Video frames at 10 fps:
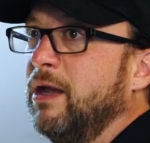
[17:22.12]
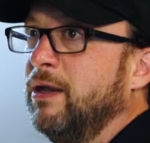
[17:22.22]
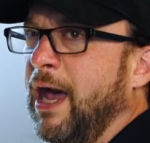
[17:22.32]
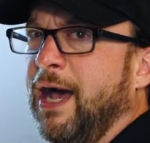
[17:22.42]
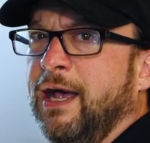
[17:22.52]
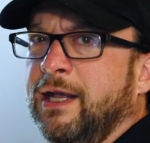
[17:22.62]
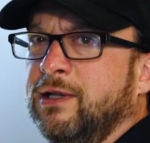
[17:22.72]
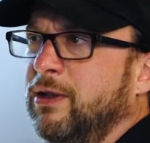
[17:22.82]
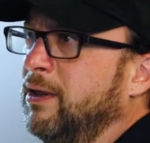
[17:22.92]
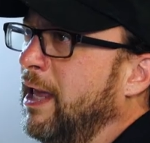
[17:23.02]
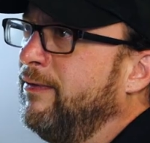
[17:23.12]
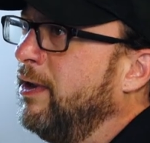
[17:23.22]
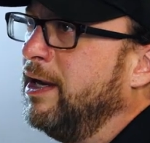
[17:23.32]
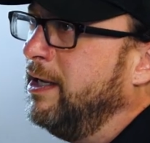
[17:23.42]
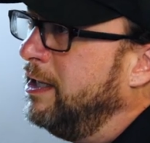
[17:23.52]
Not at the
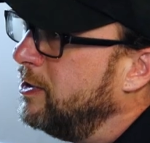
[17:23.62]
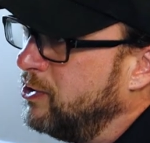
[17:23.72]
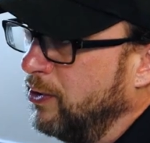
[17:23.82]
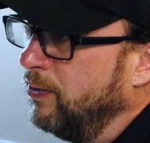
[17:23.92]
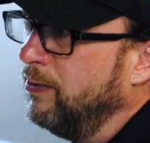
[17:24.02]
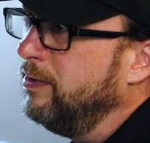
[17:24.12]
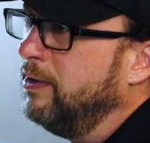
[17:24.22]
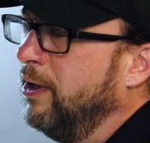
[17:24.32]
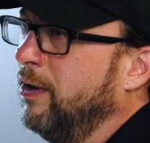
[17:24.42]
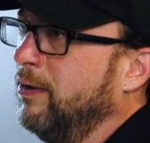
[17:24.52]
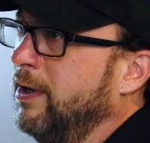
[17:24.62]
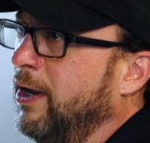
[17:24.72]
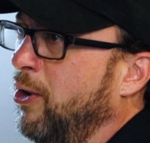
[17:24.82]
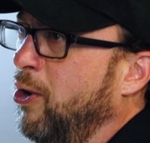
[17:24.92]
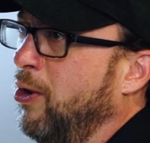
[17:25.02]
level I needed to,
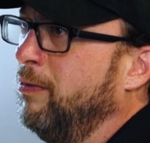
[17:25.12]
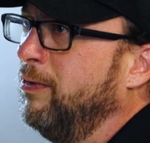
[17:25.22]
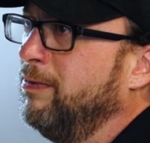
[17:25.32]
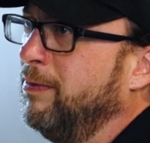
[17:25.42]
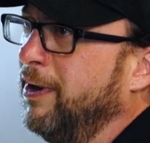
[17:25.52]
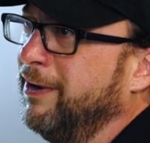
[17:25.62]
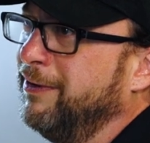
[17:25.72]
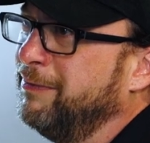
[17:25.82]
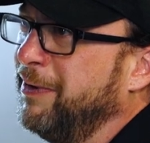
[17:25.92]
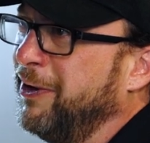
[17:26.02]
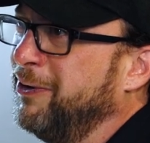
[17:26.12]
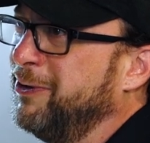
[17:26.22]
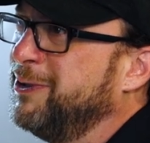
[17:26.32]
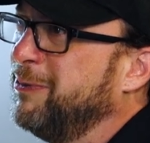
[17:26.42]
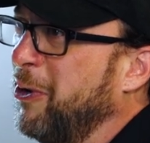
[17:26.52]
at home with my
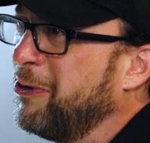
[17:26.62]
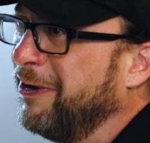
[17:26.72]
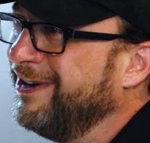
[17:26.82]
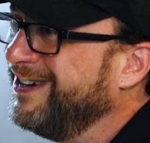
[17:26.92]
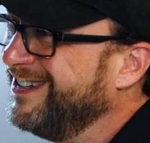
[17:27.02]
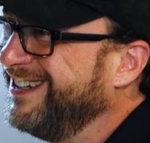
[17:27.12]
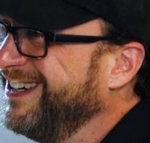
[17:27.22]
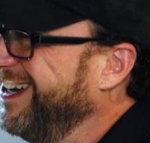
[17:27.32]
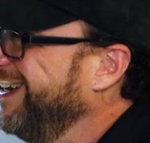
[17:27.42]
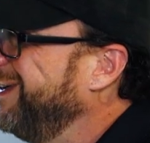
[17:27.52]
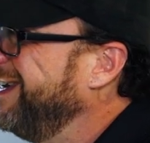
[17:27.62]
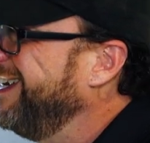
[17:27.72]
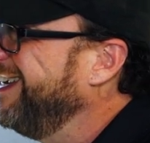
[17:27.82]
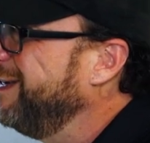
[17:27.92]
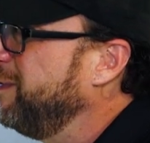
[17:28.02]
little smoker,
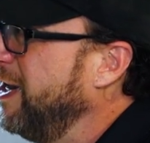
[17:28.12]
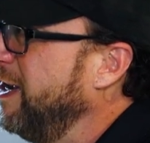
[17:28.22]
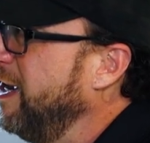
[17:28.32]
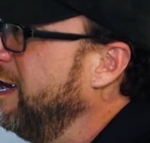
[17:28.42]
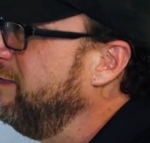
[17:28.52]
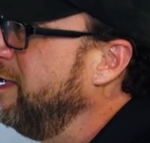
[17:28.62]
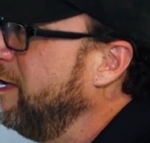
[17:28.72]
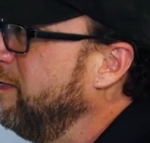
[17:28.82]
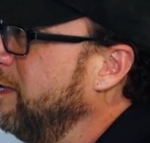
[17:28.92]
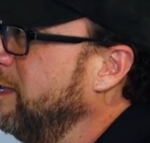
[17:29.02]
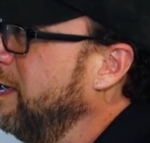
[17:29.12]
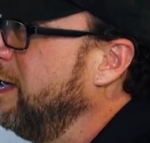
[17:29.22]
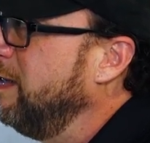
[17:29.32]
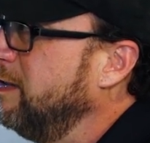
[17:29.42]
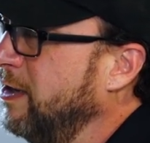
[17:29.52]
but I've never
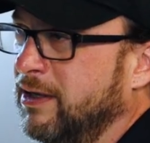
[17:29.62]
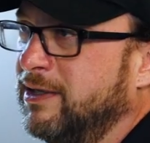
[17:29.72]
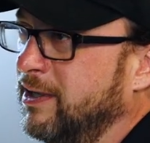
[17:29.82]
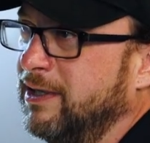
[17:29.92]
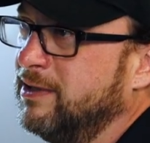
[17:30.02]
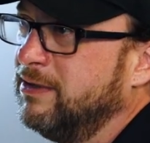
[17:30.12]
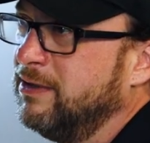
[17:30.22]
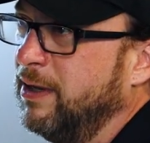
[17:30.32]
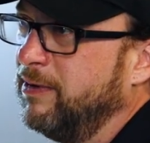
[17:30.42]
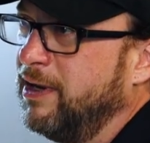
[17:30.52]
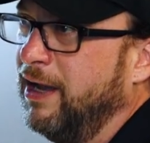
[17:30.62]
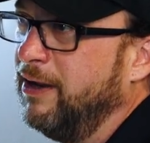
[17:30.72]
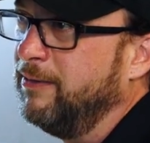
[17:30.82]
done it to this type of caliber.